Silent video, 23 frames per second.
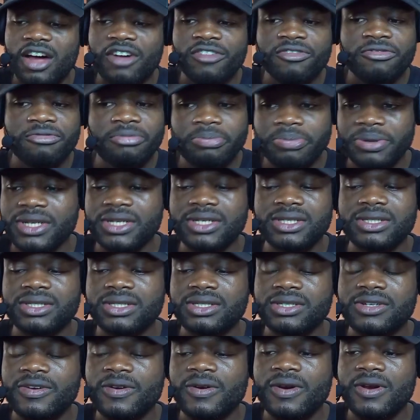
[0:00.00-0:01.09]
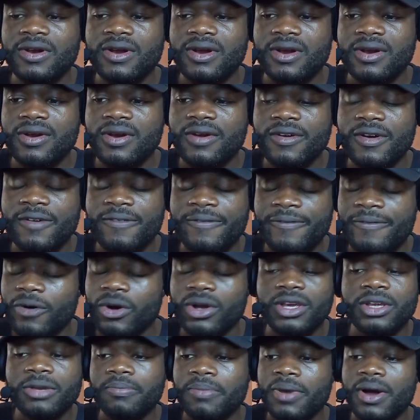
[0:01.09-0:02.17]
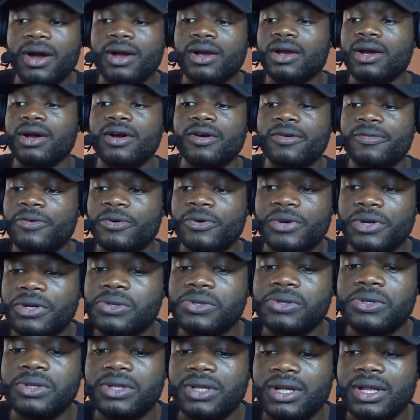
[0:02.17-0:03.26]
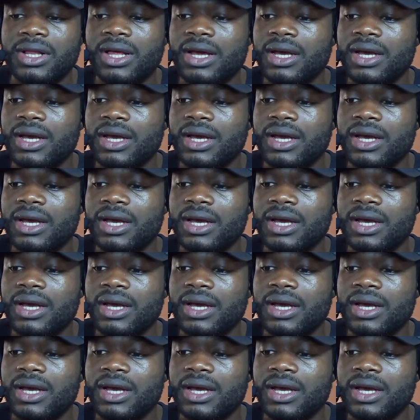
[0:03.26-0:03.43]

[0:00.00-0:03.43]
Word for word: have been a fucking banger for real.